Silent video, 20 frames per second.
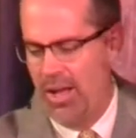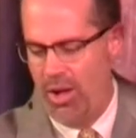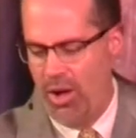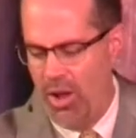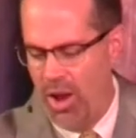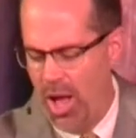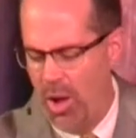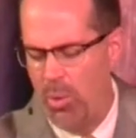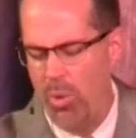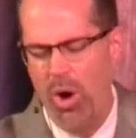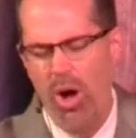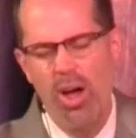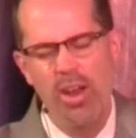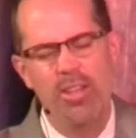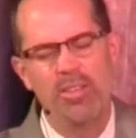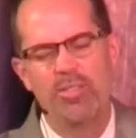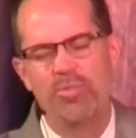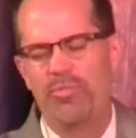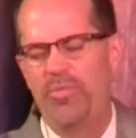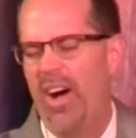I, all I
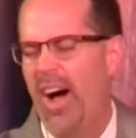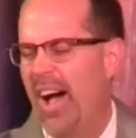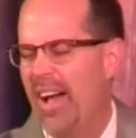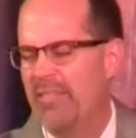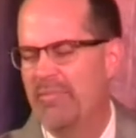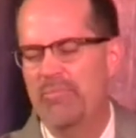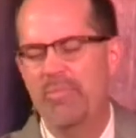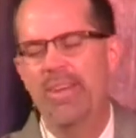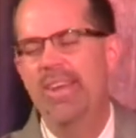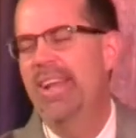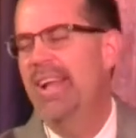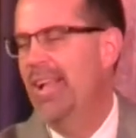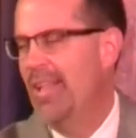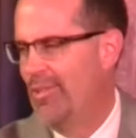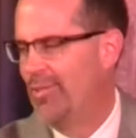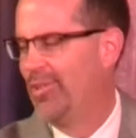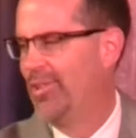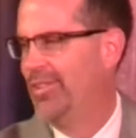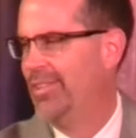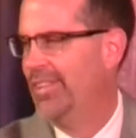want is five
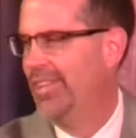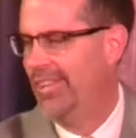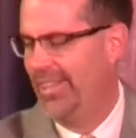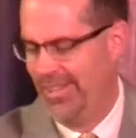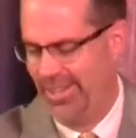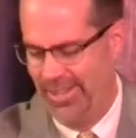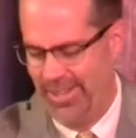minutes.